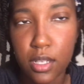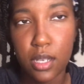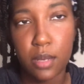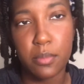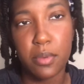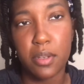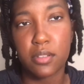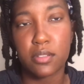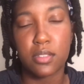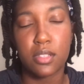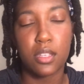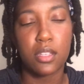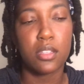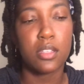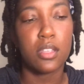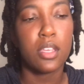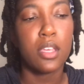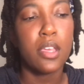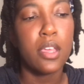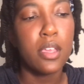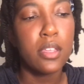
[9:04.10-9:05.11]
eyebrows done.
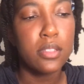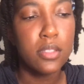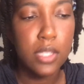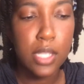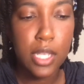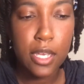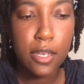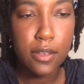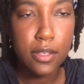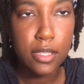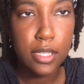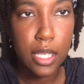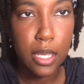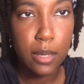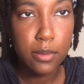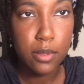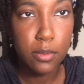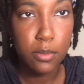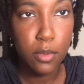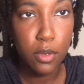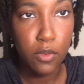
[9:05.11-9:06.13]
So now it's
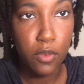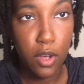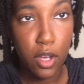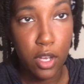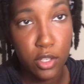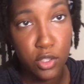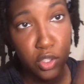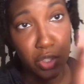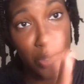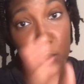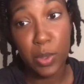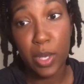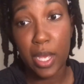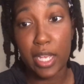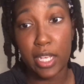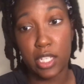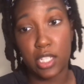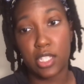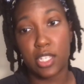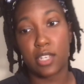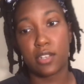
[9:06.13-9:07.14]
time to move on to
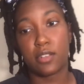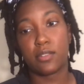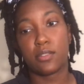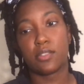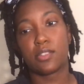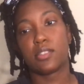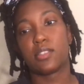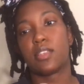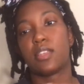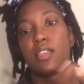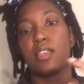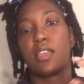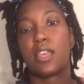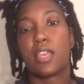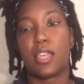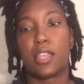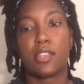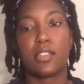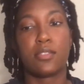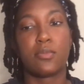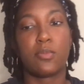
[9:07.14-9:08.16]
eyeshadows.
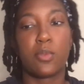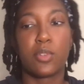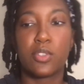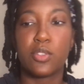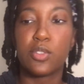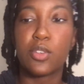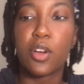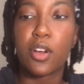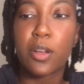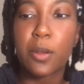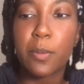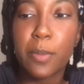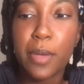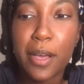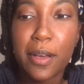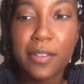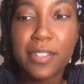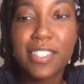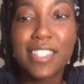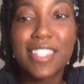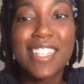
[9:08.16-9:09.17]
And I just want to talk
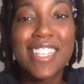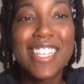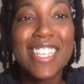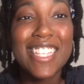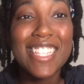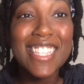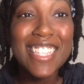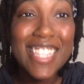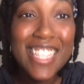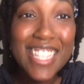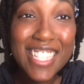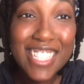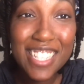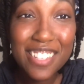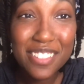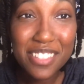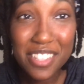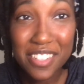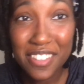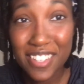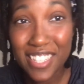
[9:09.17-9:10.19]
about these
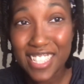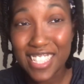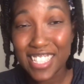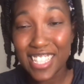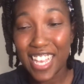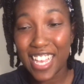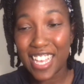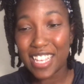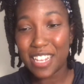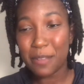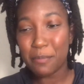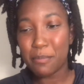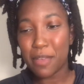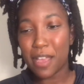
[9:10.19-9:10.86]
I'm so excited